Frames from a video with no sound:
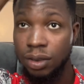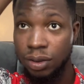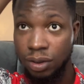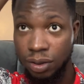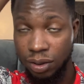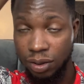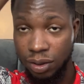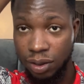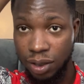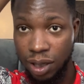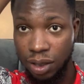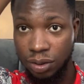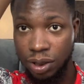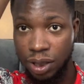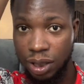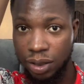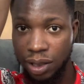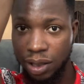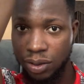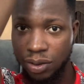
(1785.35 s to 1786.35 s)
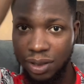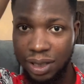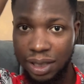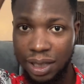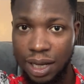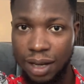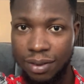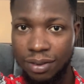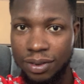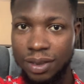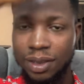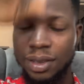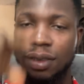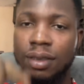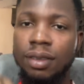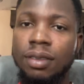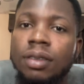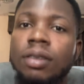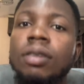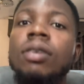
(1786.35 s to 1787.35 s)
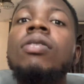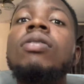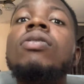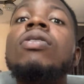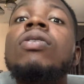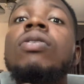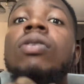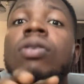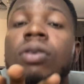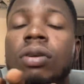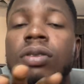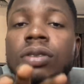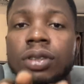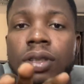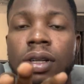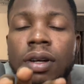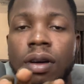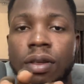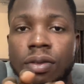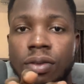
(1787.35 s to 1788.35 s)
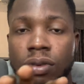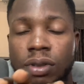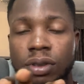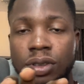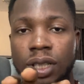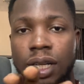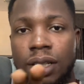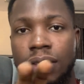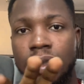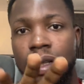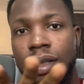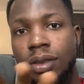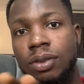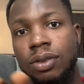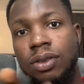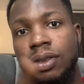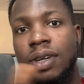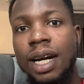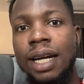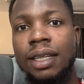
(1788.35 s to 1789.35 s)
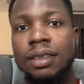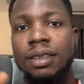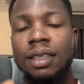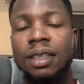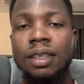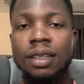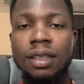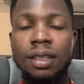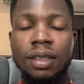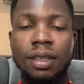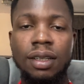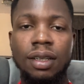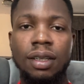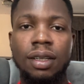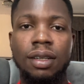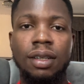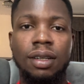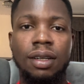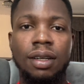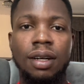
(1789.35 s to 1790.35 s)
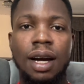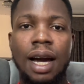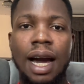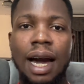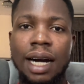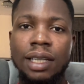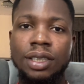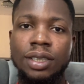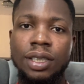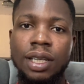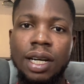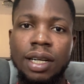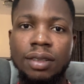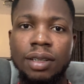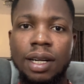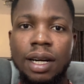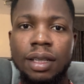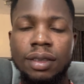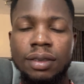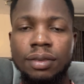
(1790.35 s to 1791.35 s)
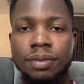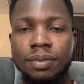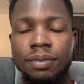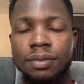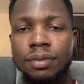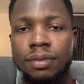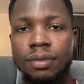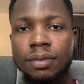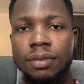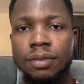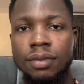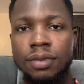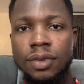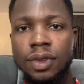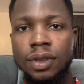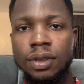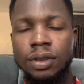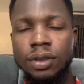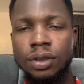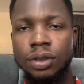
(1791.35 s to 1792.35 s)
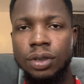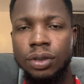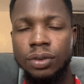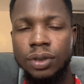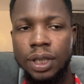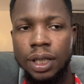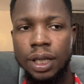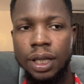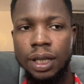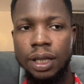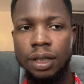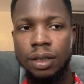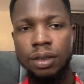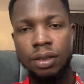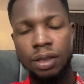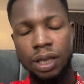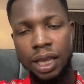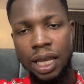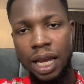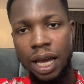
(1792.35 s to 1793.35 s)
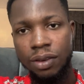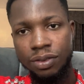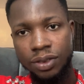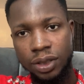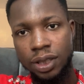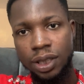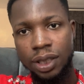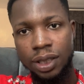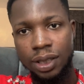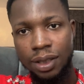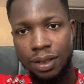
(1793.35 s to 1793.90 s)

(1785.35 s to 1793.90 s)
the crown chakra to the left, throat chakra to the right, heart chakra to the left,